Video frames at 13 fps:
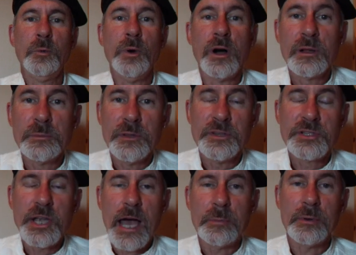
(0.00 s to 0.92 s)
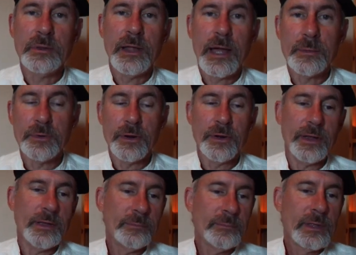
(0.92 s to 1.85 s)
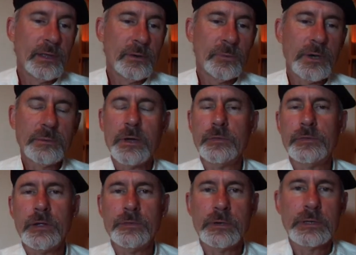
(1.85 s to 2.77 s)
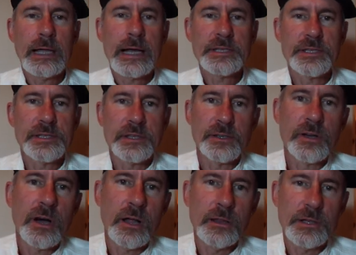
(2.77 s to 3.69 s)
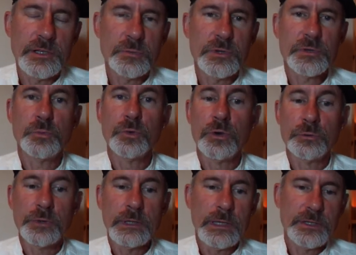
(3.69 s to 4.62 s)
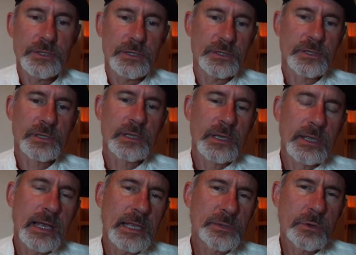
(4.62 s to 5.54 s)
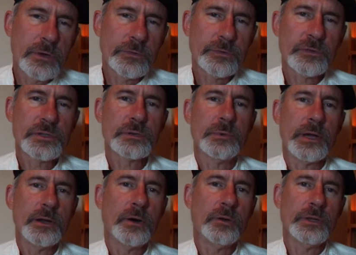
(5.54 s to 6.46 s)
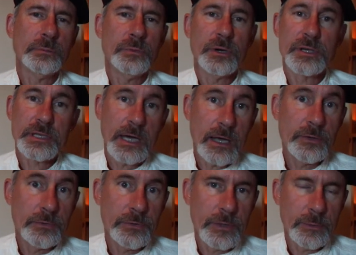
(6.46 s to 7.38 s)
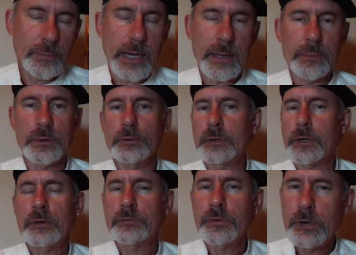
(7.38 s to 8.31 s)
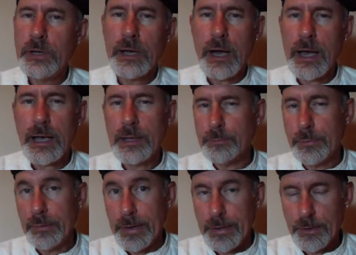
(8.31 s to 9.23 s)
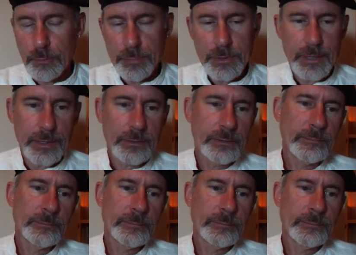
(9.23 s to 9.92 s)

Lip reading: Welcome to the Chapel Library. One of my favorite classes in college was World Religions. That's where I first read holy books other than the Bible. Very eye and brain opening.